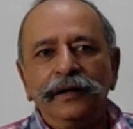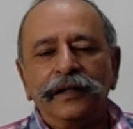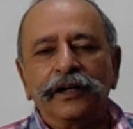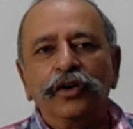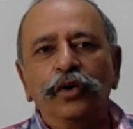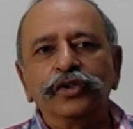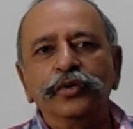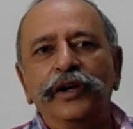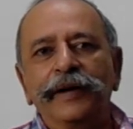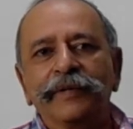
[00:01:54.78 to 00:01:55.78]
that no two
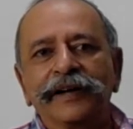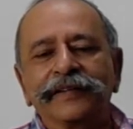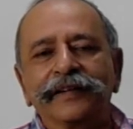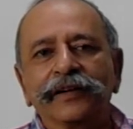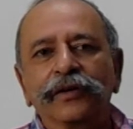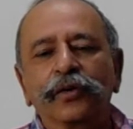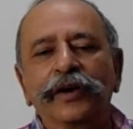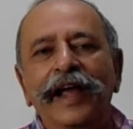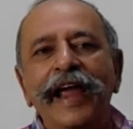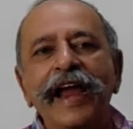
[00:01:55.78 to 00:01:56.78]
ulemas
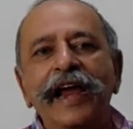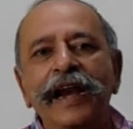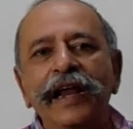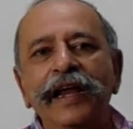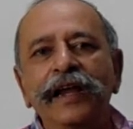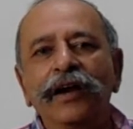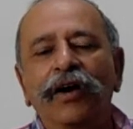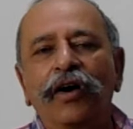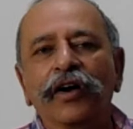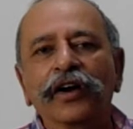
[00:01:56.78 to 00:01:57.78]
could agree
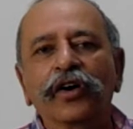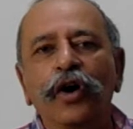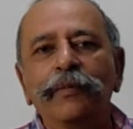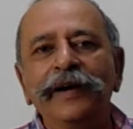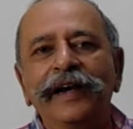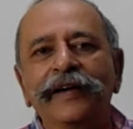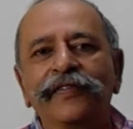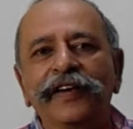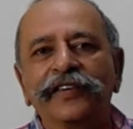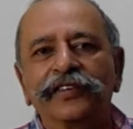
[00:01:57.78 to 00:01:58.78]
on a common
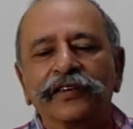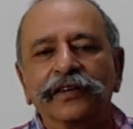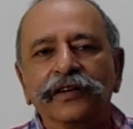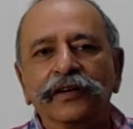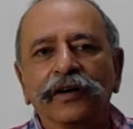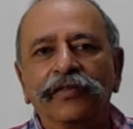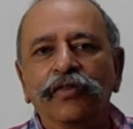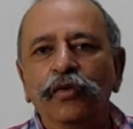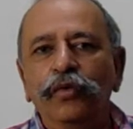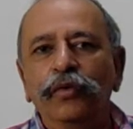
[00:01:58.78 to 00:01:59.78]
definition of
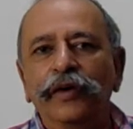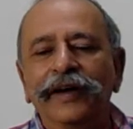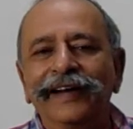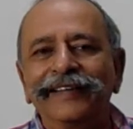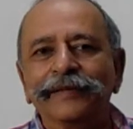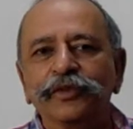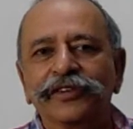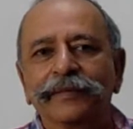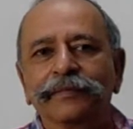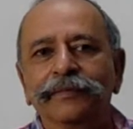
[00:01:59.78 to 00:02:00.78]
who is a
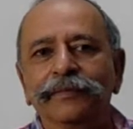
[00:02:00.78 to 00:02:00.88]
Muslim.